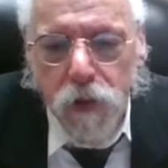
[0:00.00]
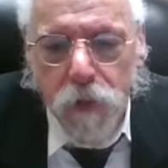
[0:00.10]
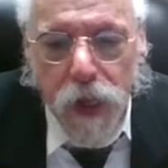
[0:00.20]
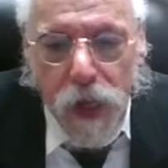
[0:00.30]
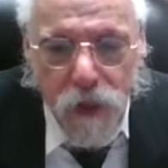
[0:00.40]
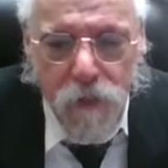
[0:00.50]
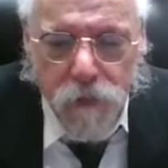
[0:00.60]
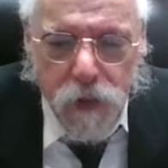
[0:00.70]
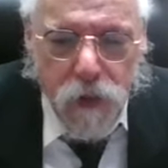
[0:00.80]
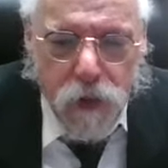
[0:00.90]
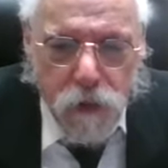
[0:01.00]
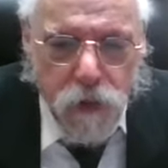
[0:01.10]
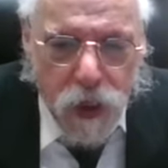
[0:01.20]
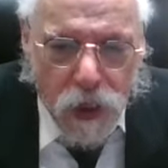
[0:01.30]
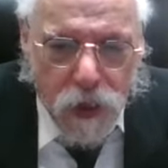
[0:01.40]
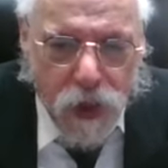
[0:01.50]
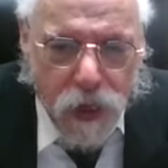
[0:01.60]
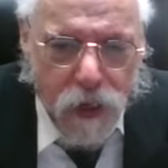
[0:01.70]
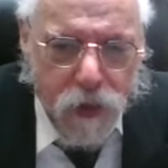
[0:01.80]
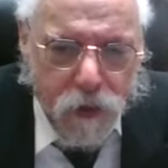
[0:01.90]
Reb Chaim in Chiddushei
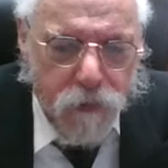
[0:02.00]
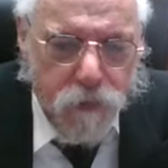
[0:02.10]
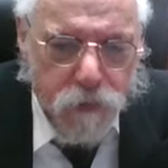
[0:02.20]
HaGrach,